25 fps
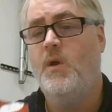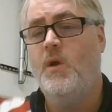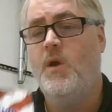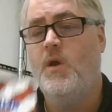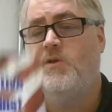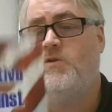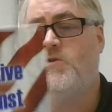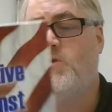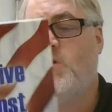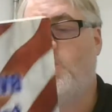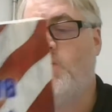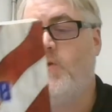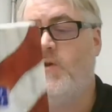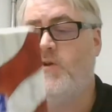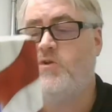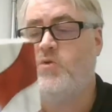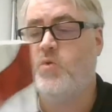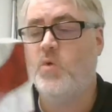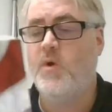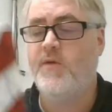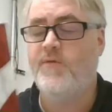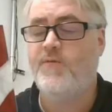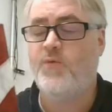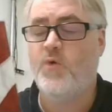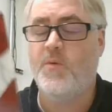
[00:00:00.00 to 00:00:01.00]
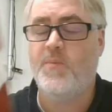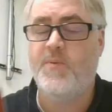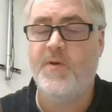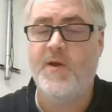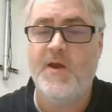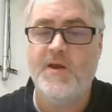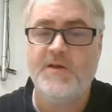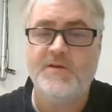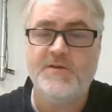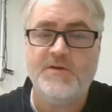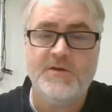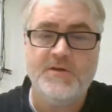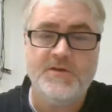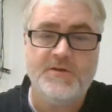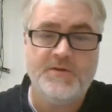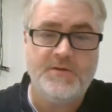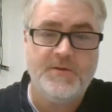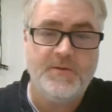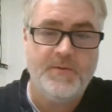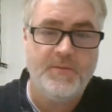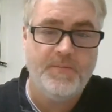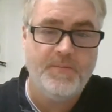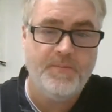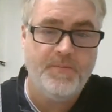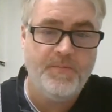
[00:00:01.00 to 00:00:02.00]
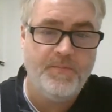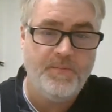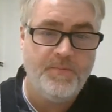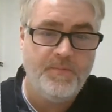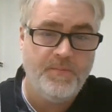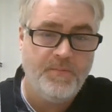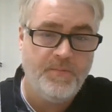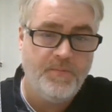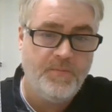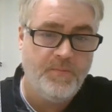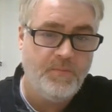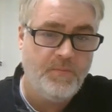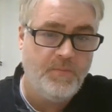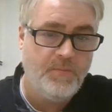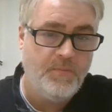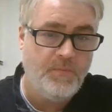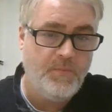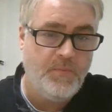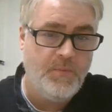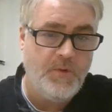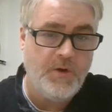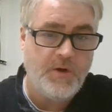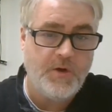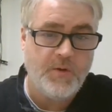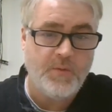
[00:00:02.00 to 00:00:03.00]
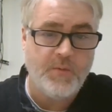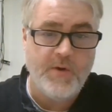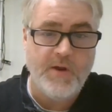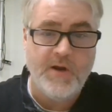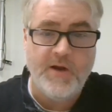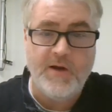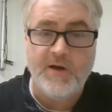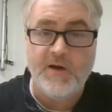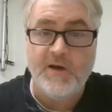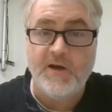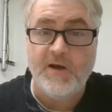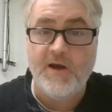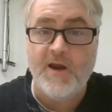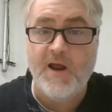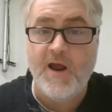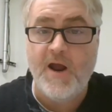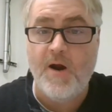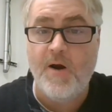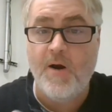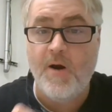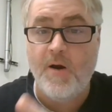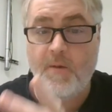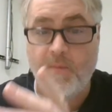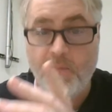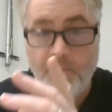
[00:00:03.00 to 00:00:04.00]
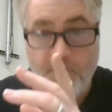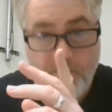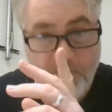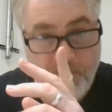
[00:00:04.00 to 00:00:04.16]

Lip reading: It's only 24 pages. You can read it in an hour,